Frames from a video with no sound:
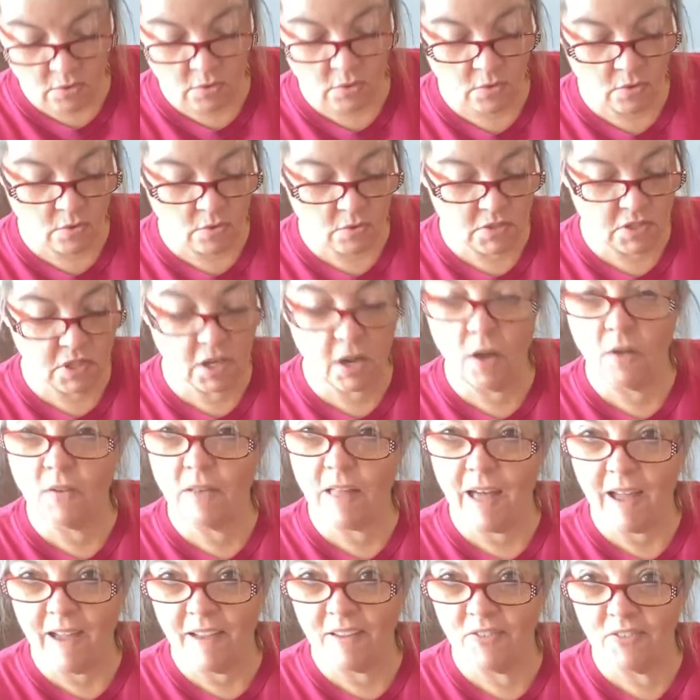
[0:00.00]
to go
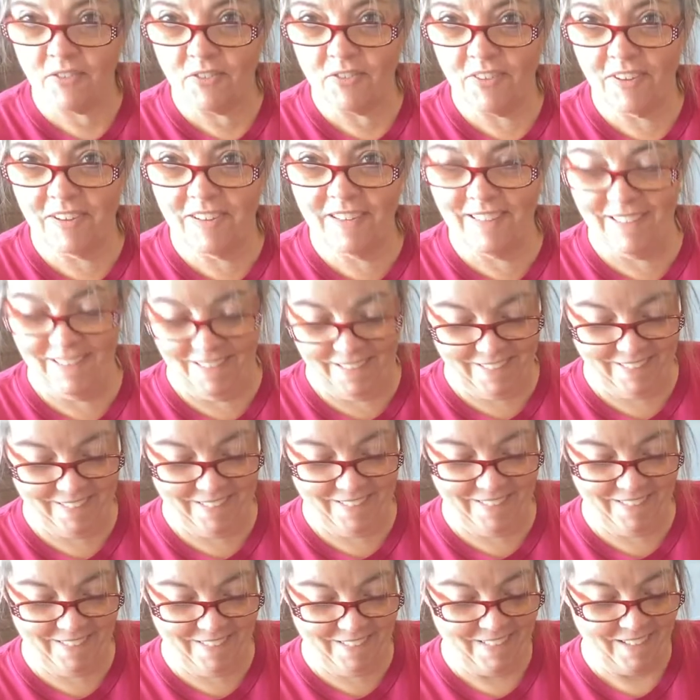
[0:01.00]
live.
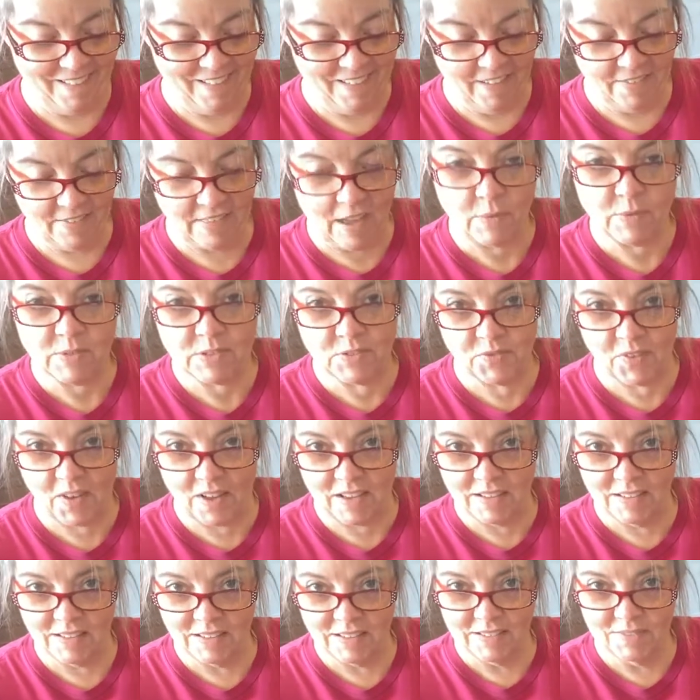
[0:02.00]
That was fun.
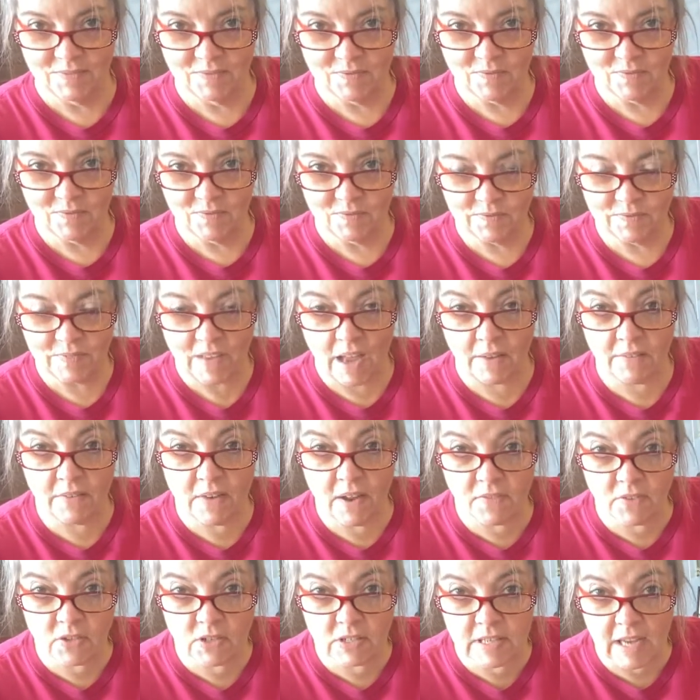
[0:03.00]
I've
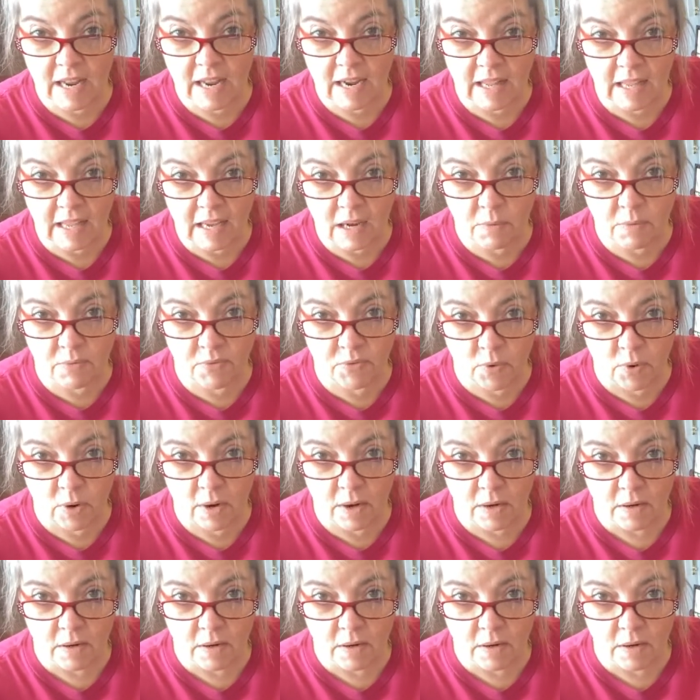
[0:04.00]
never done it here before.